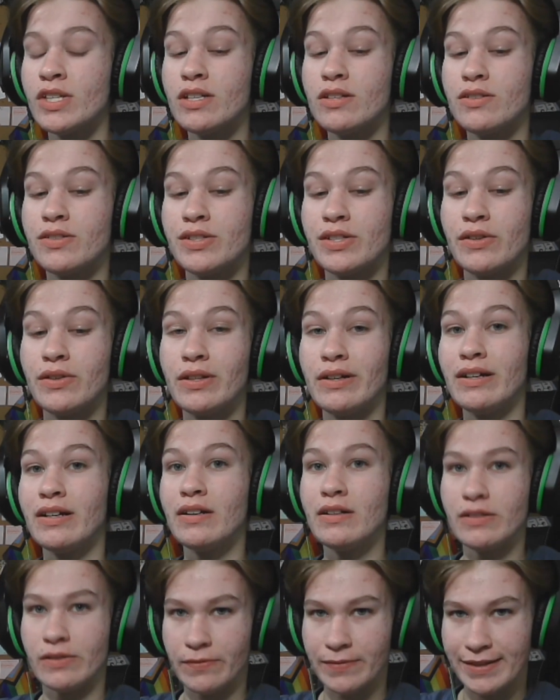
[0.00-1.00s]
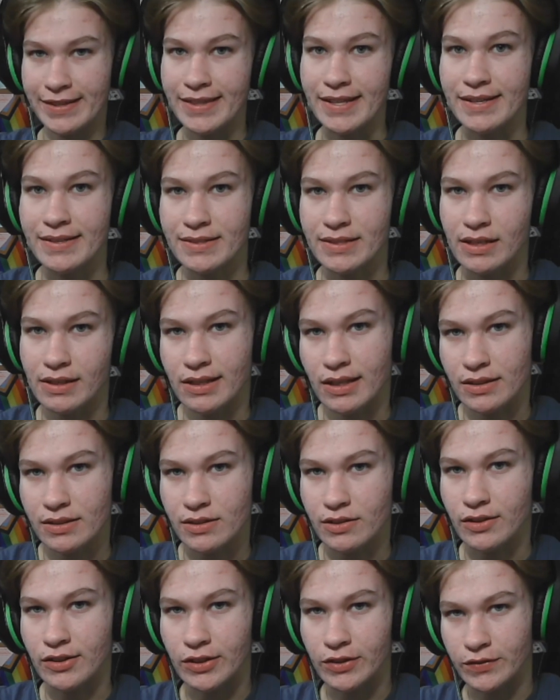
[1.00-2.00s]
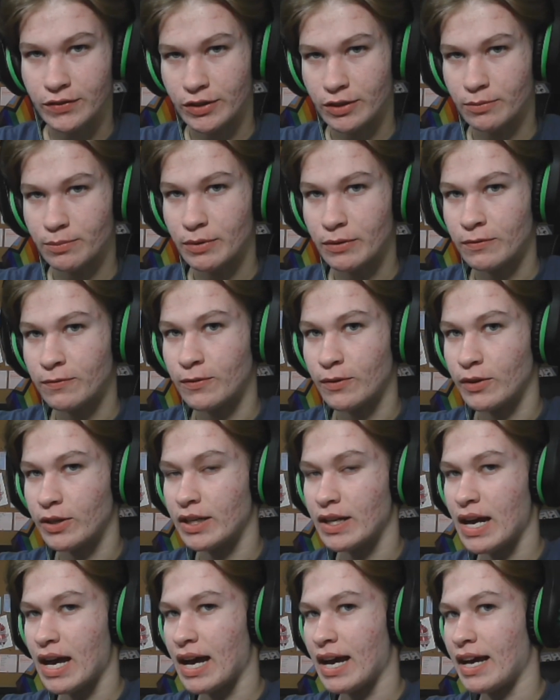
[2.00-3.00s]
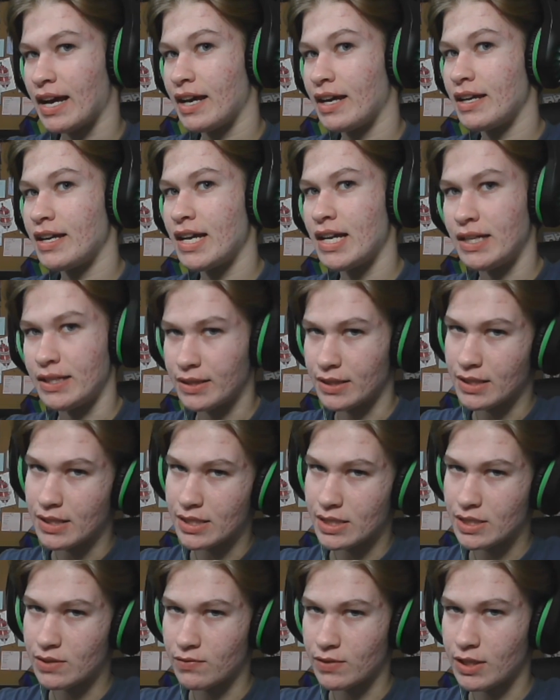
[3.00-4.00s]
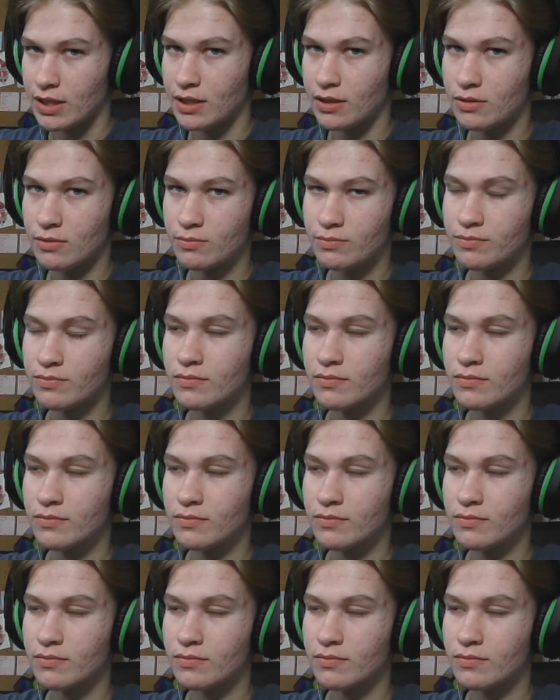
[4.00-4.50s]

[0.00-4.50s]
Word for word: so there are a few things I'd like to go over before I end this video.